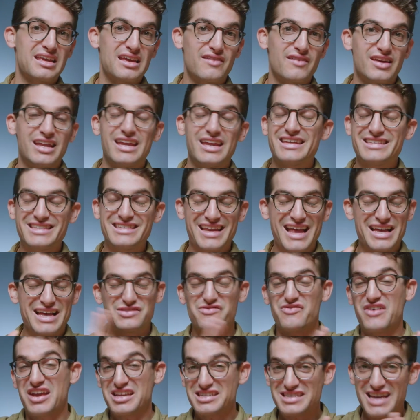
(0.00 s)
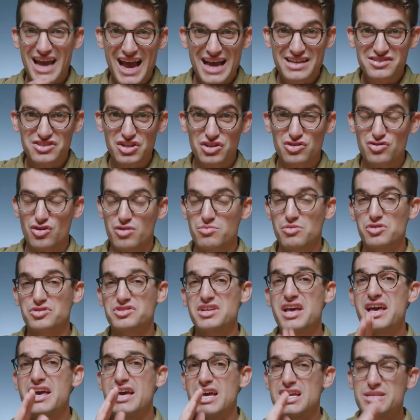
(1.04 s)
give it is it has fantastic thermals,